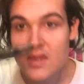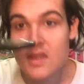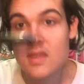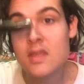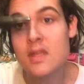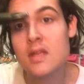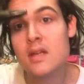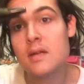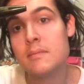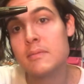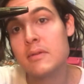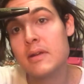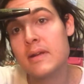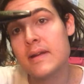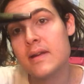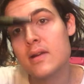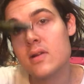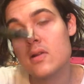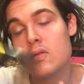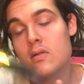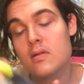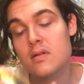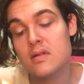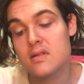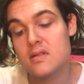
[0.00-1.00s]
And then I'm going to
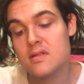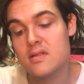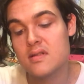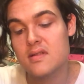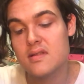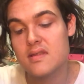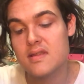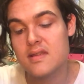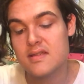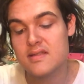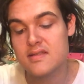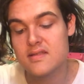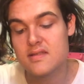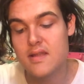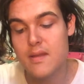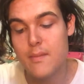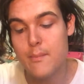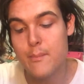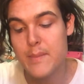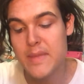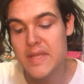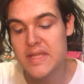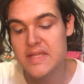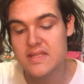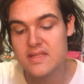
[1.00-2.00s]
go into this
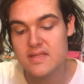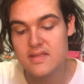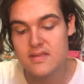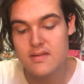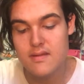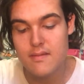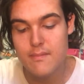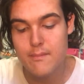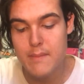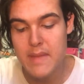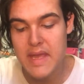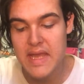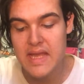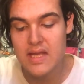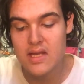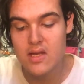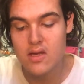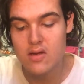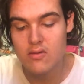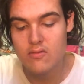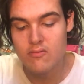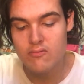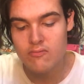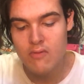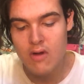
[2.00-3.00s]
Miss
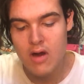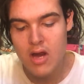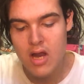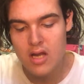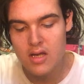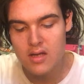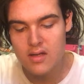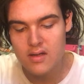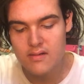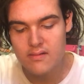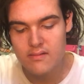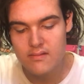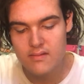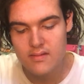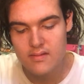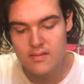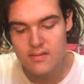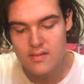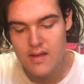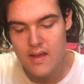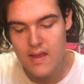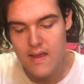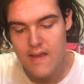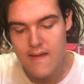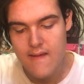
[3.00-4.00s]
Mango Rock
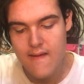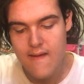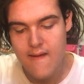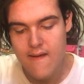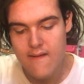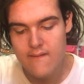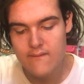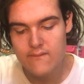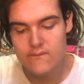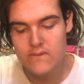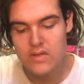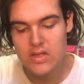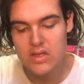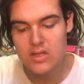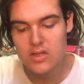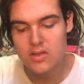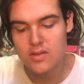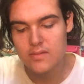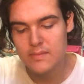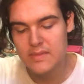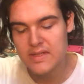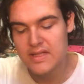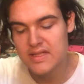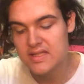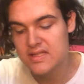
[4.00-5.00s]

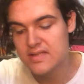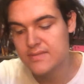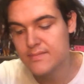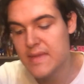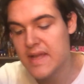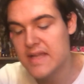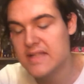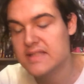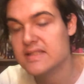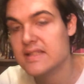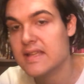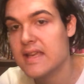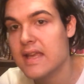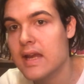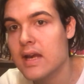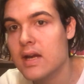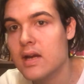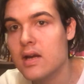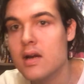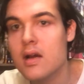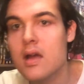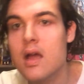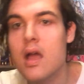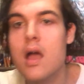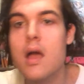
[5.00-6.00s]
Voluminous
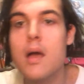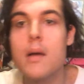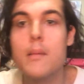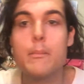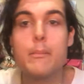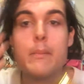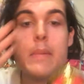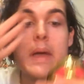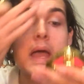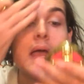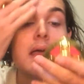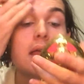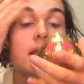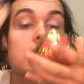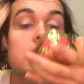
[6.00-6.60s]
Mascara by